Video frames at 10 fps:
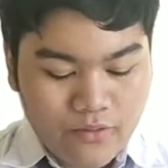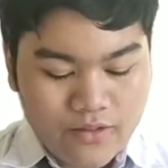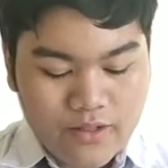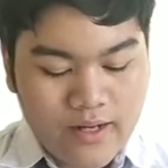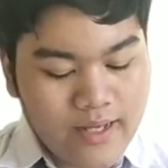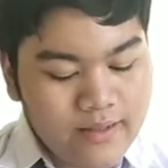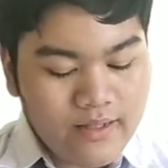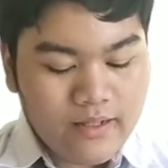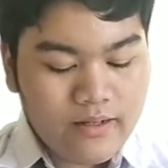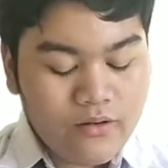was in
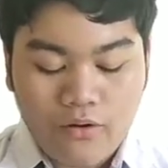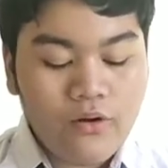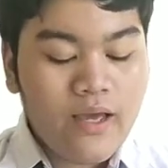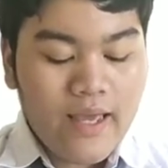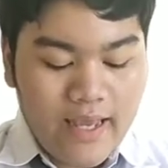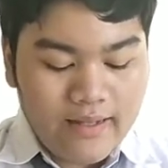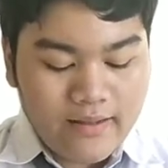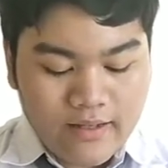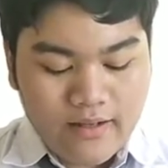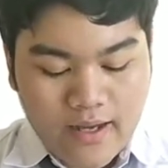
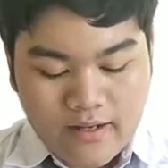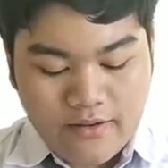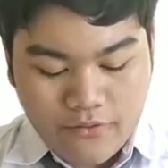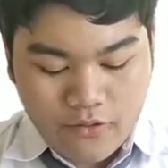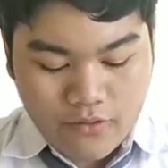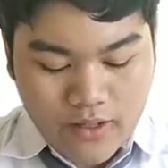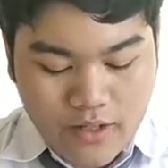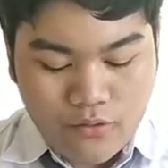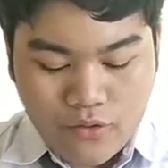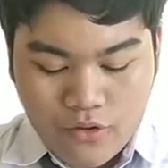1894
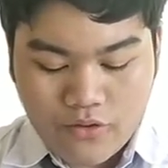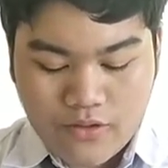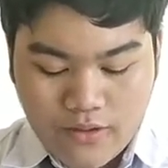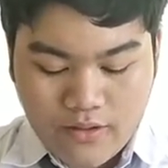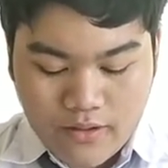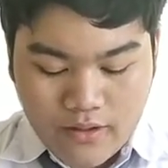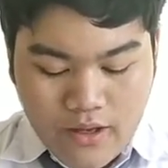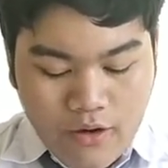in New York City,